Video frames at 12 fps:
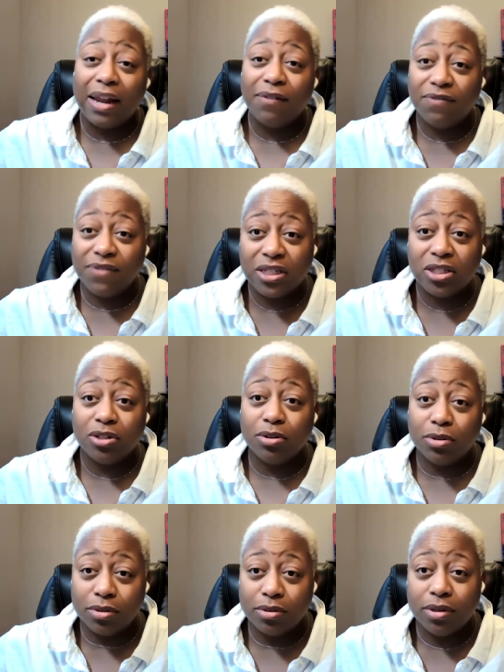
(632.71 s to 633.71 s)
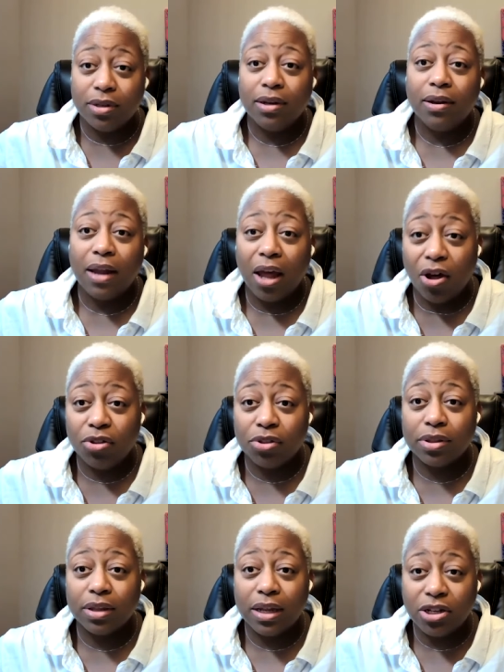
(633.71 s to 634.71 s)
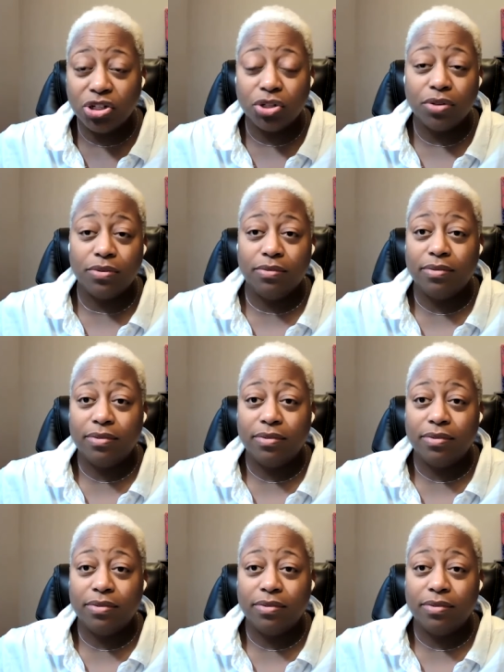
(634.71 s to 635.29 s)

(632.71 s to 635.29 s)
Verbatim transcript: a physical health issue.